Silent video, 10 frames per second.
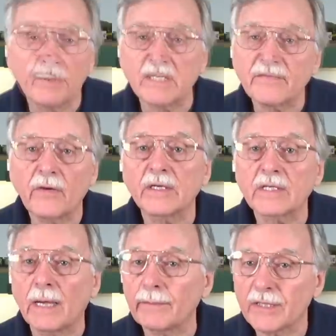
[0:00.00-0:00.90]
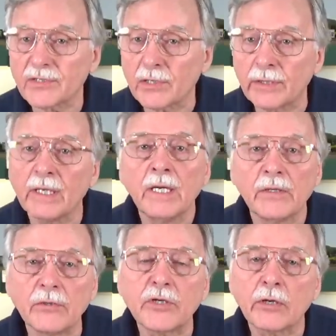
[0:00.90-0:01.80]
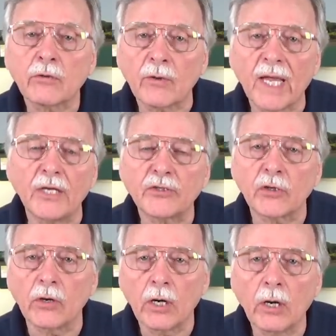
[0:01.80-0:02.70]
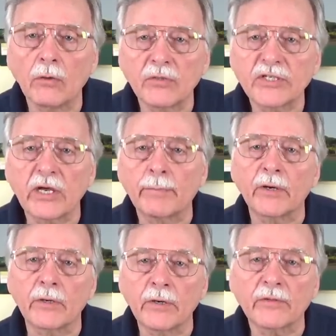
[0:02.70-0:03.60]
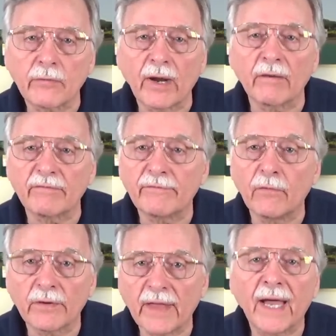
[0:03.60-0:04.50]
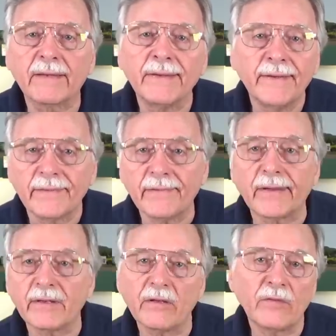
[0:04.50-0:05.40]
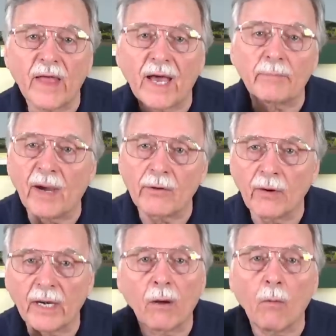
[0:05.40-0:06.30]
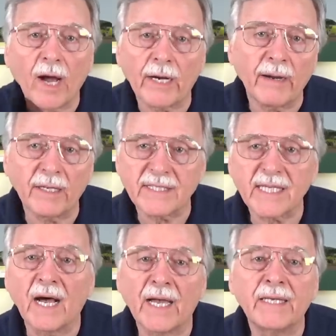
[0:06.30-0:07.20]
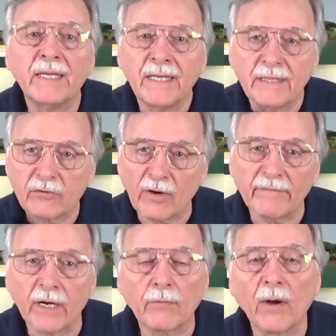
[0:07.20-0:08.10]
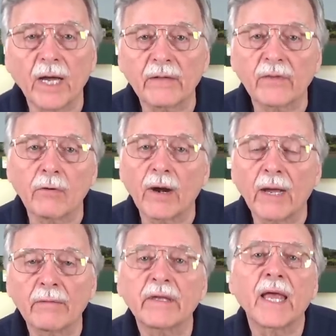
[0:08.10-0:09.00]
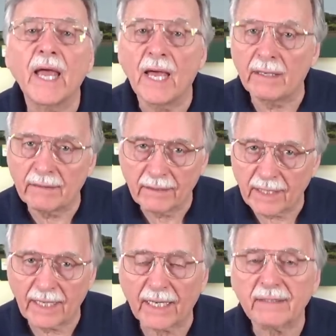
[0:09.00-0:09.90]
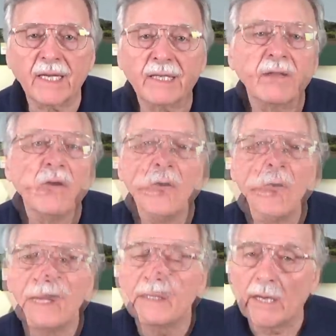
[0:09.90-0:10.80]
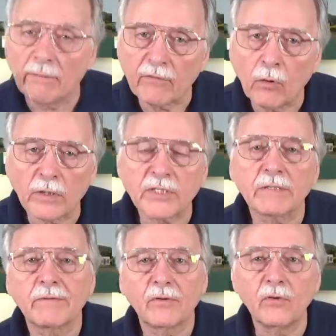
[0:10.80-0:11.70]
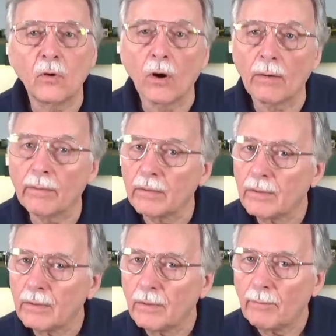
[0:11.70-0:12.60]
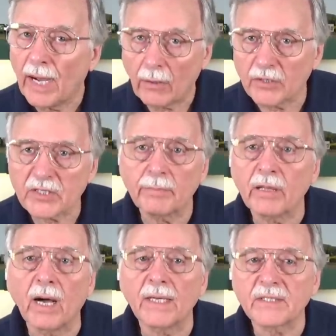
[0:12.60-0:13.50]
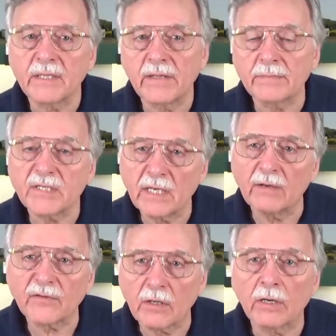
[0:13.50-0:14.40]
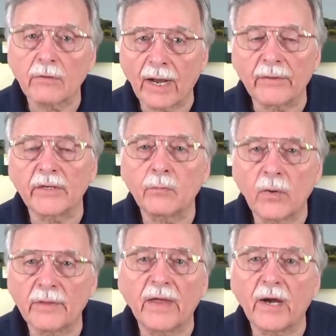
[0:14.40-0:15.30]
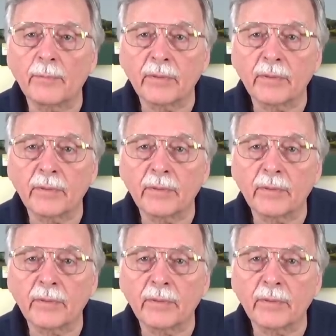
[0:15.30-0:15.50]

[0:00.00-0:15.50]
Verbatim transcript: But as far as I'm concerned, you should create your own separate earth ground for that. You can do that by running a wire outside, driving a rod in the ground, and connecting it. Now, of course, your power supplies themselves are grounded where they are